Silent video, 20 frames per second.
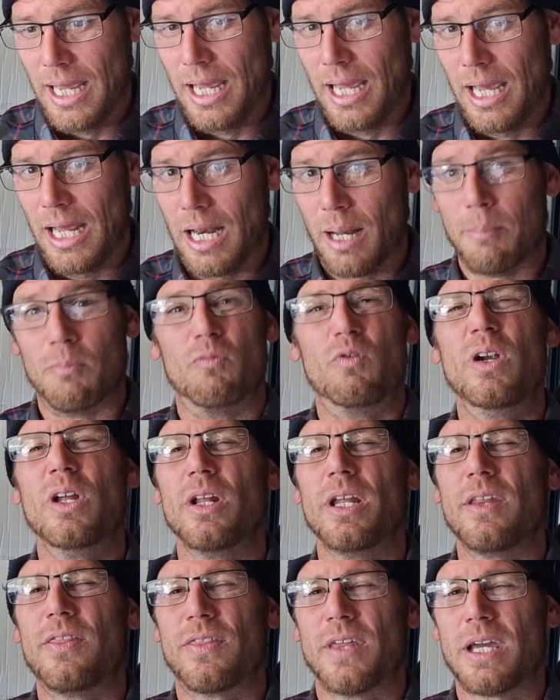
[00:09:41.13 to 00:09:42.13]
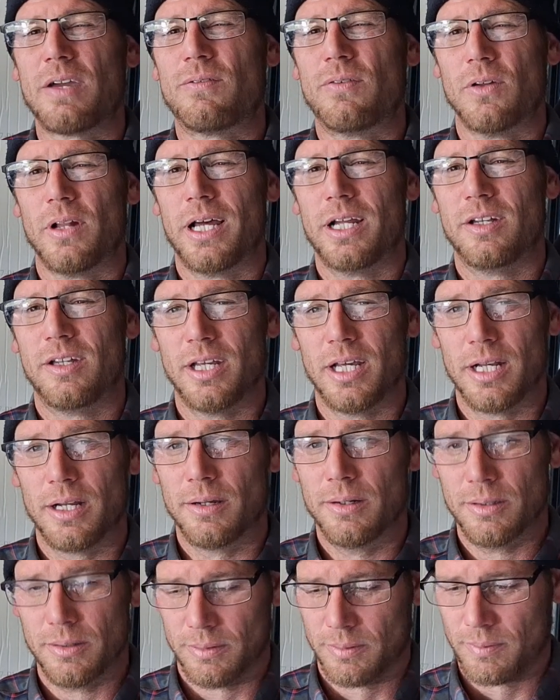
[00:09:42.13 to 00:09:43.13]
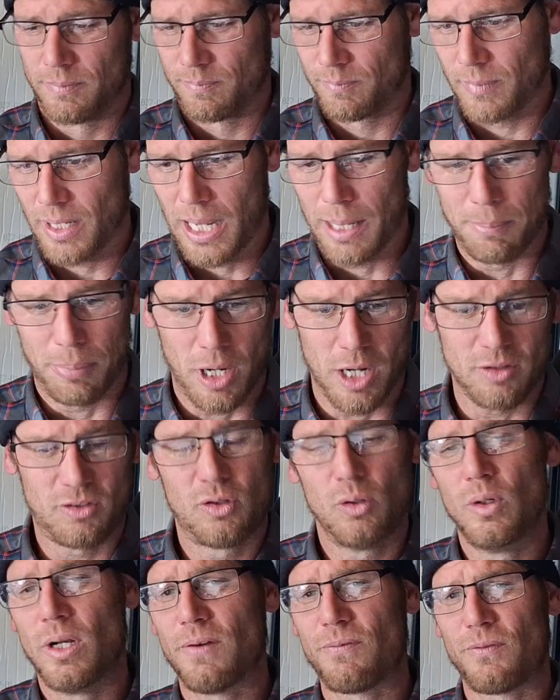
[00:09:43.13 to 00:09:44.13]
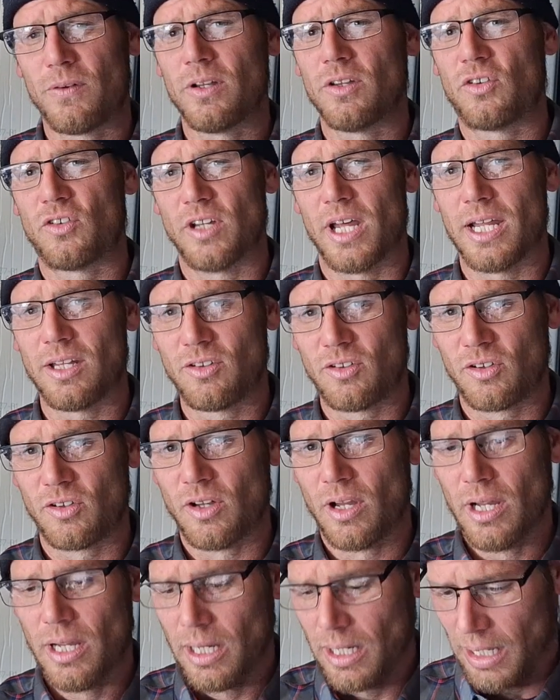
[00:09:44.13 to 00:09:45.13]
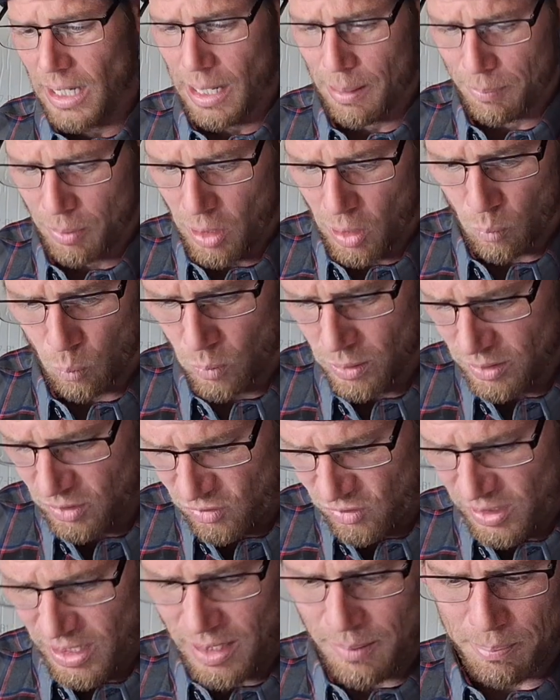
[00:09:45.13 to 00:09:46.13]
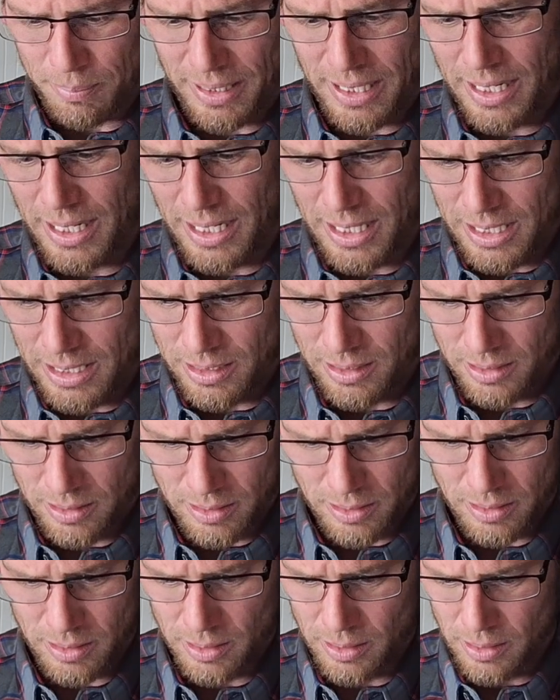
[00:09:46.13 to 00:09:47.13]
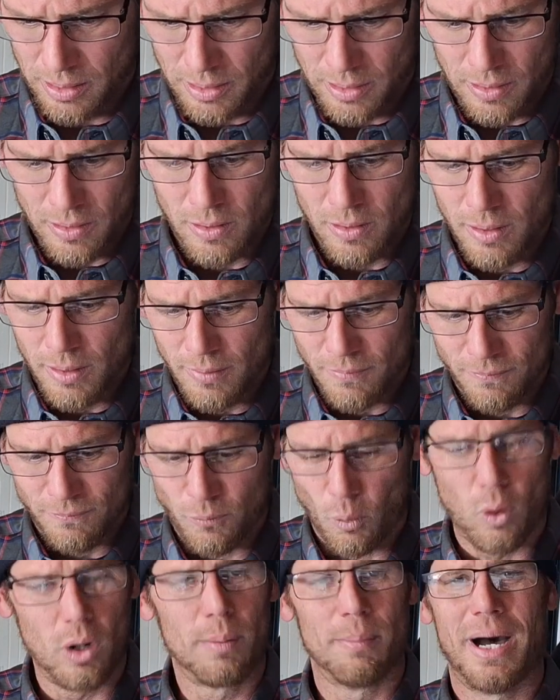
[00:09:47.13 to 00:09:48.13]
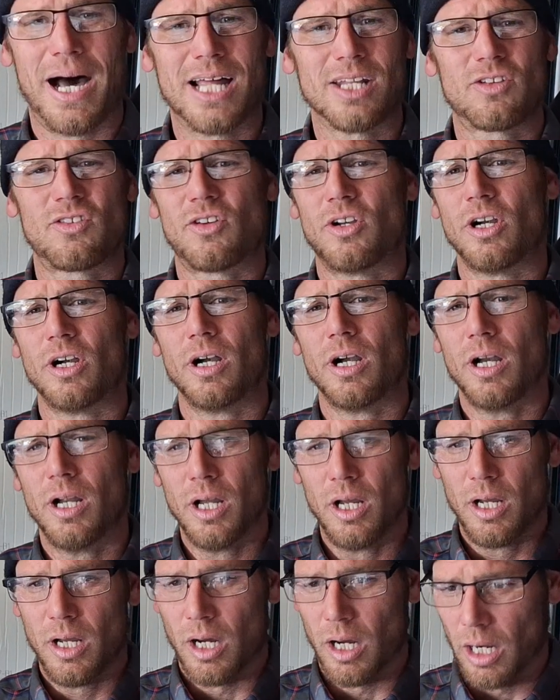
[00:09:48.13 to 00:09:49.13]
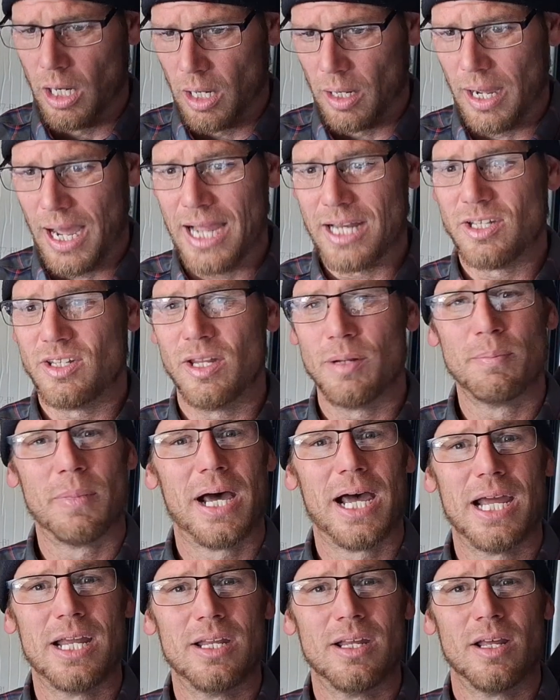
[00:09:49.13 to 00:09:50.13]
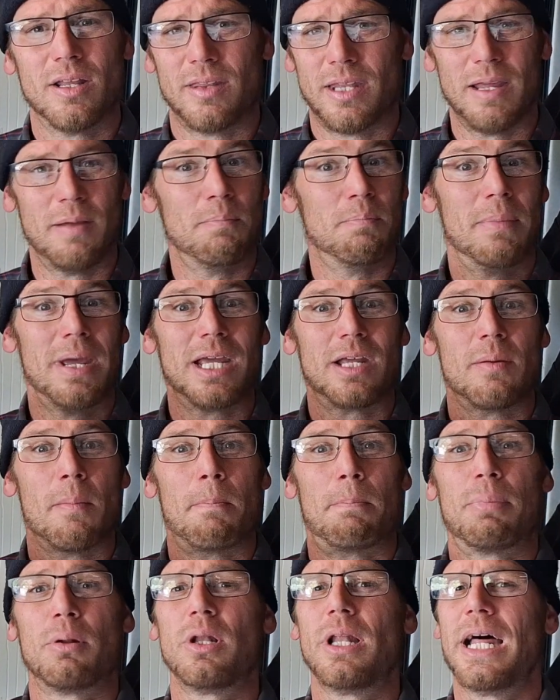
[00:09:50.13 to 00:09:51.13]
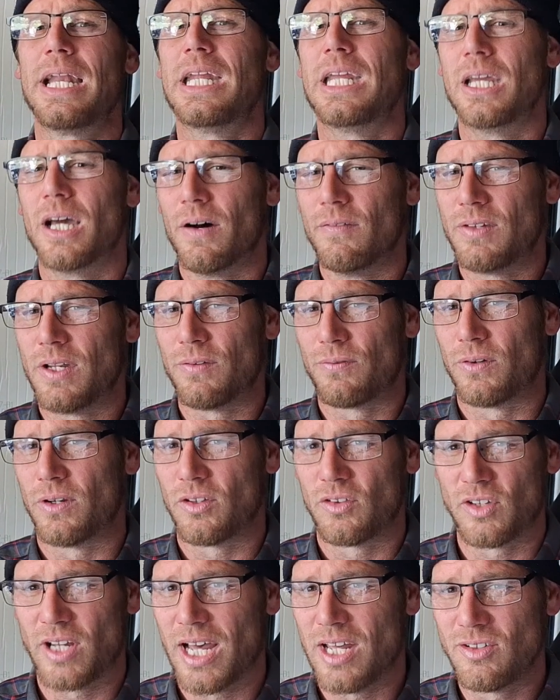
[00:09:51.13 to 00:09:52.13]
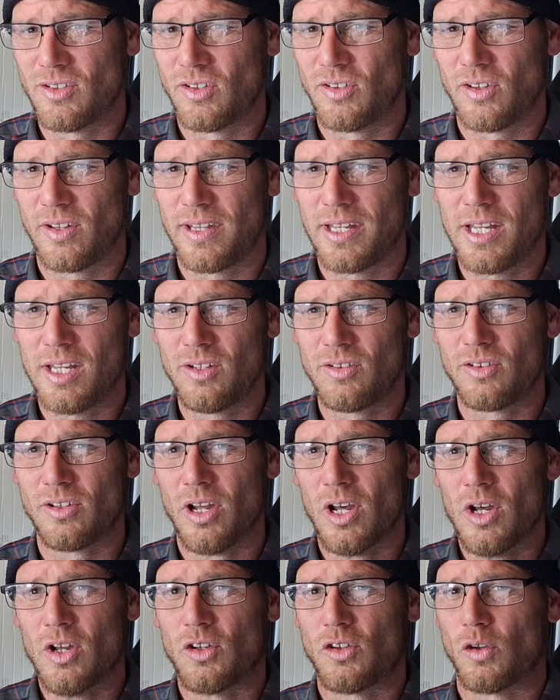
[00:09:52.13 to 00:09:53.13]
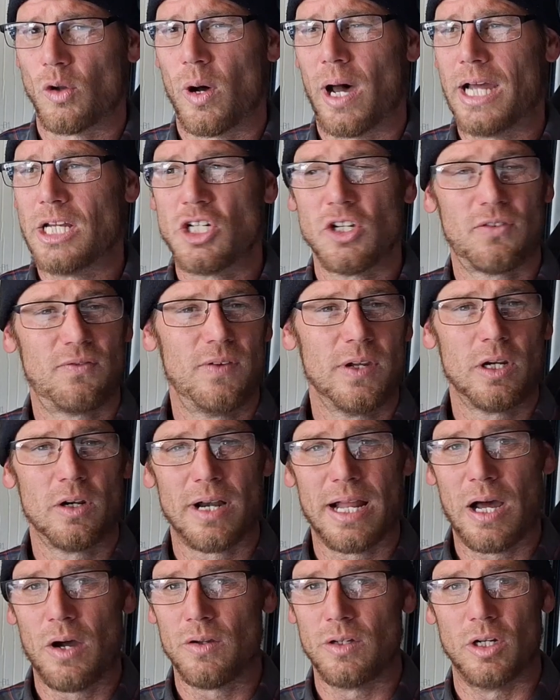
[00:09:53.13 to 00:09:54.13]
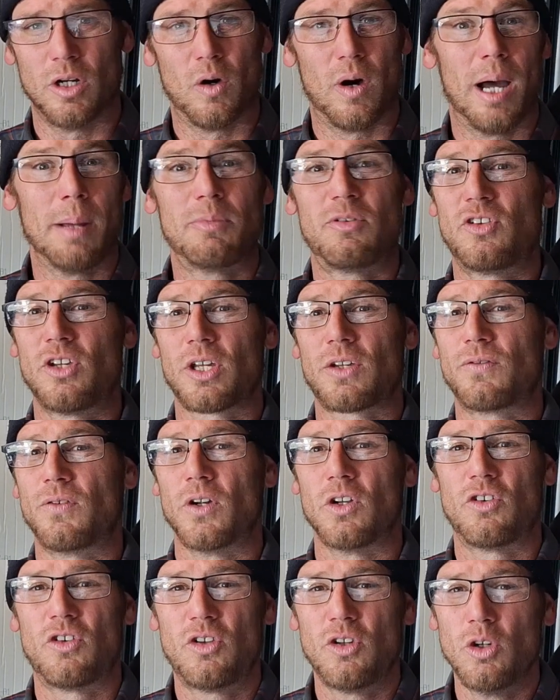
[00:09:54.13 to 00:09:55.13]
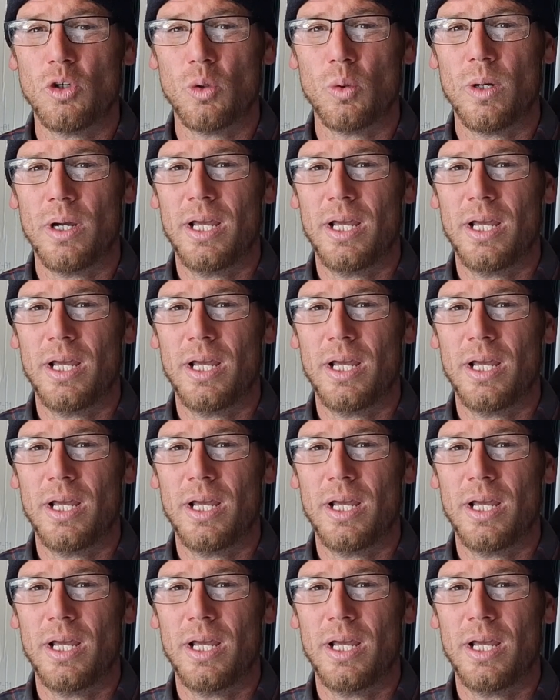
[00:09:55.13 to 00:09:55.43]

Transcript: And I'm really thankful I did. I bought 2 different sets. I bought one set by 4 Monster. They make plenty of different sizes of these. So I just figured out, you know, I'm 6'2"